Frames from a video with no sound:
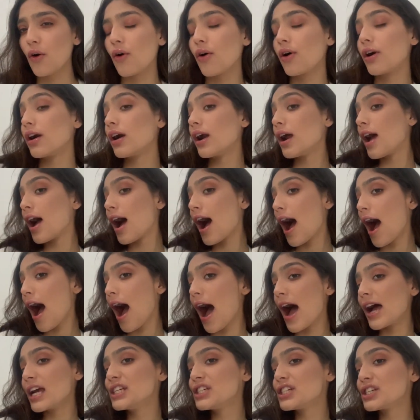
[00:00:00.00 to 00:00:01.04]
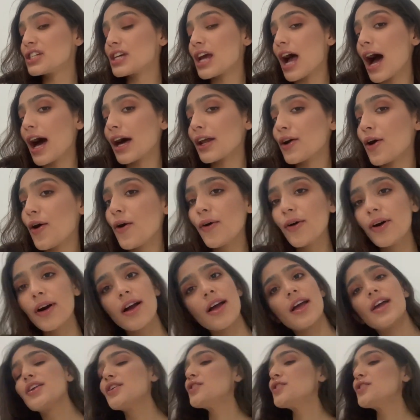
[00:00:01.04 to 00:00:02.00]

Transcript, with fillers: our eyeshadow.